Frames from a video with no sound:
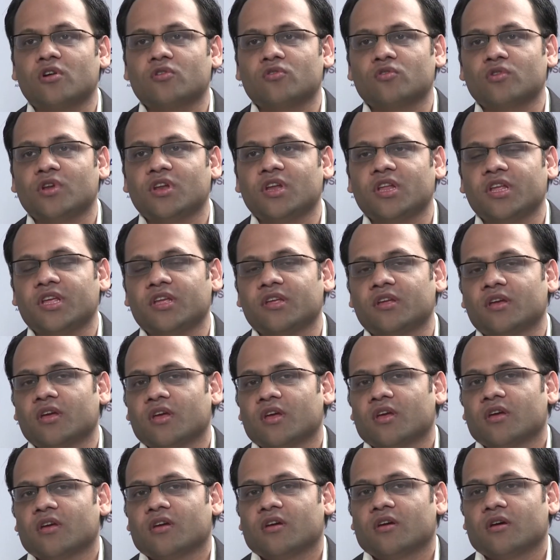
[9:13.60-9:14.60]
not only
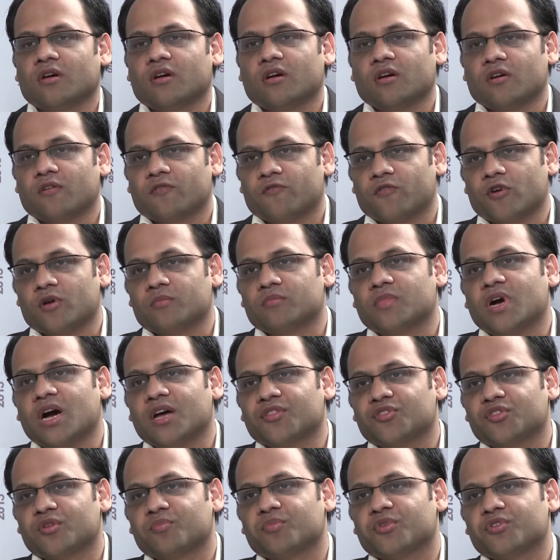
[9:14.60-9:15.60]
uh, from
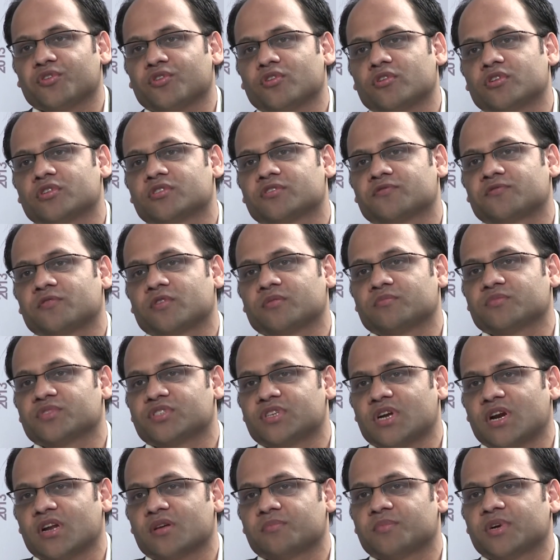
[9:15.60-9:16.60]
entrepreneurs from
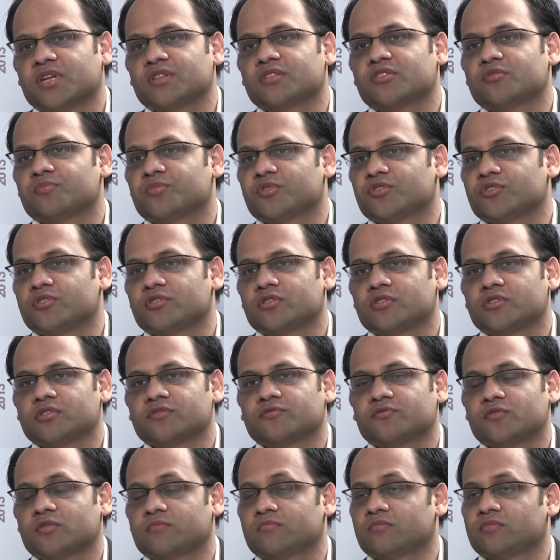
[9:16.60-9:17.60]
startup
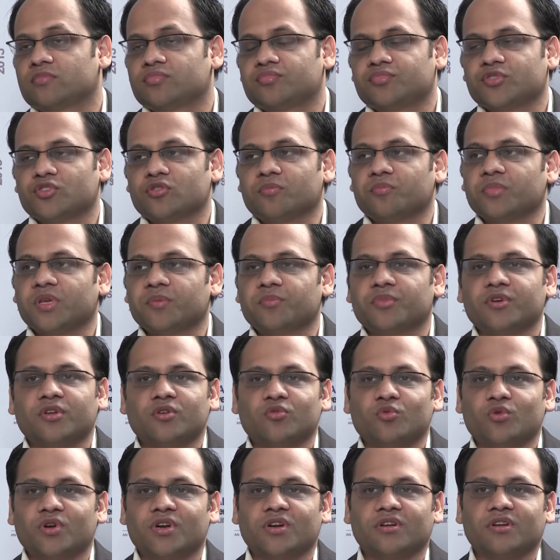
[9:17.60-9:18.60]
entrepreneurs from you know people
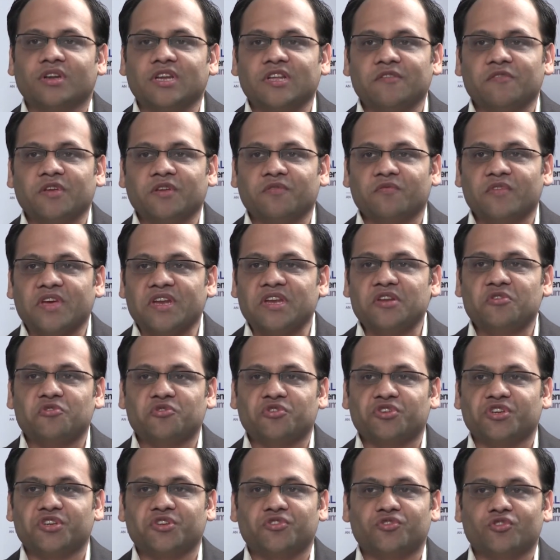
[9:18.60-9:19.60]
who are leaving very
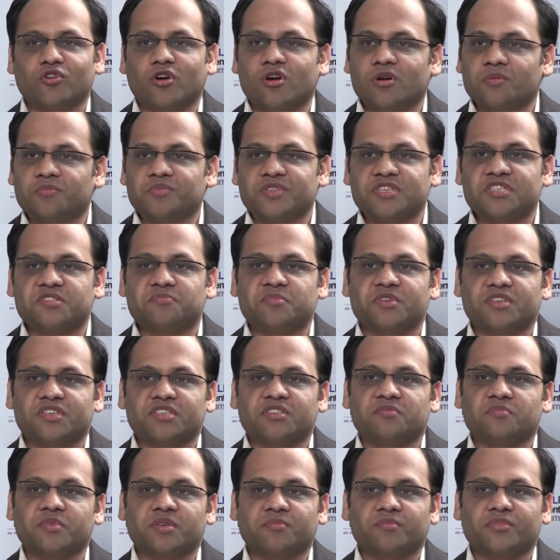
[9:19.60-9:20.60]
cushy jobs
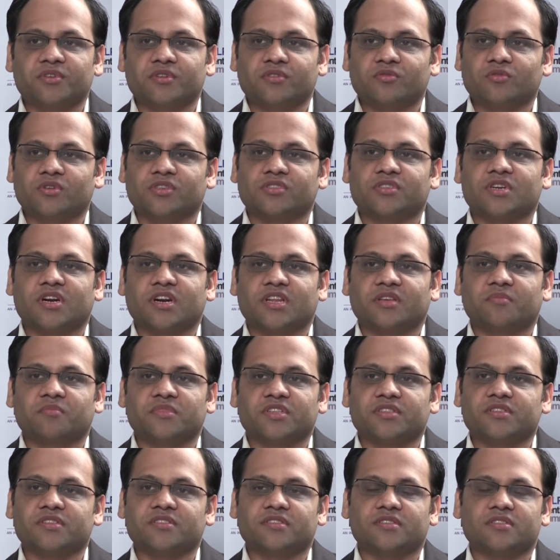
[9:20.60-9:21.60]
experienced people who are starting
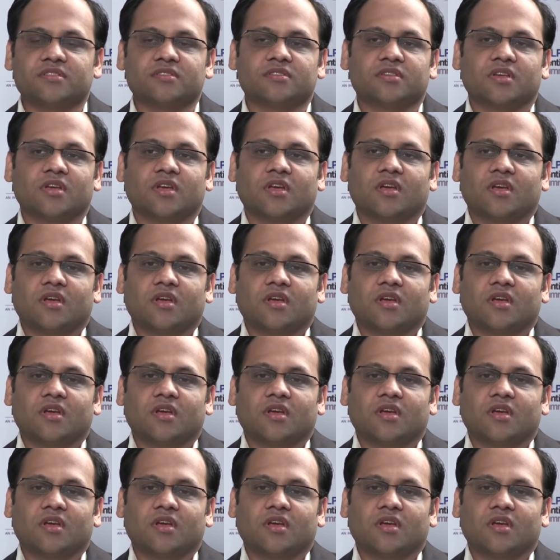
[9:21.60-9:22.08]
businesses